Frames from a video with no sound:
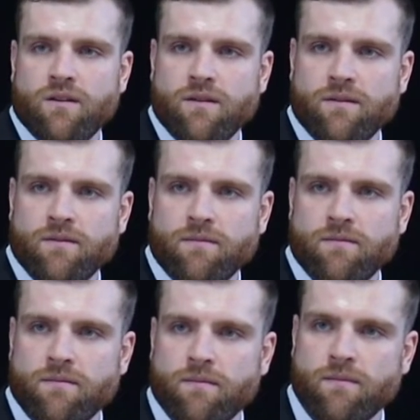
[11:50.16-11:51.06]

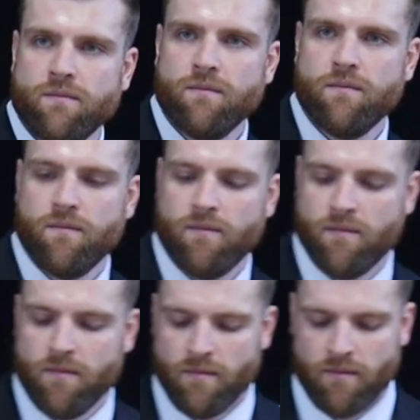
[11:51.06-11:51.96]

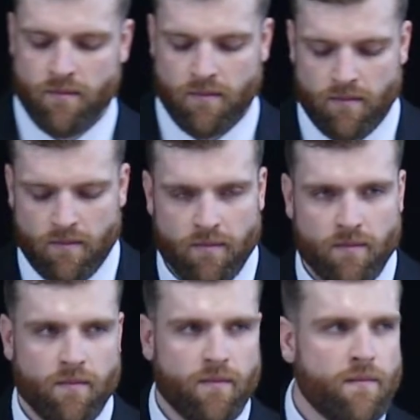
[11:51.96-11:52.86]

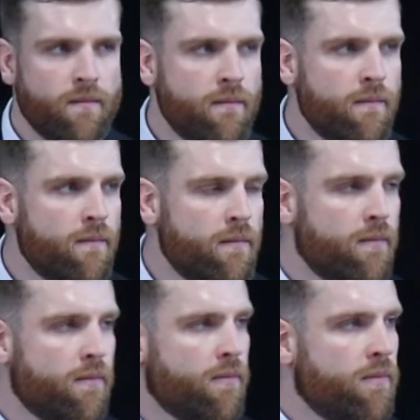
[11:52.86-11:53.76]

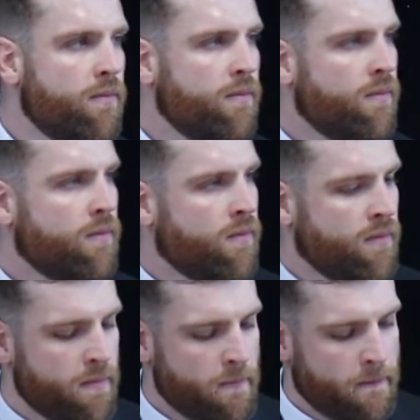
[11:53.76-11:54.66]

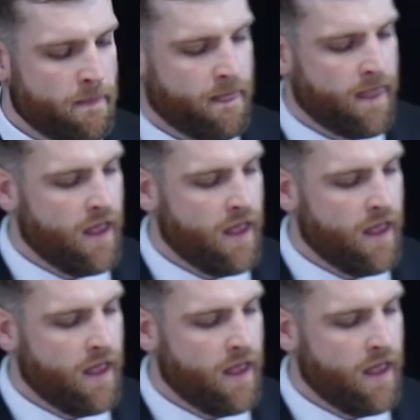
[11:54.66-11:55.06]
Nothing is said.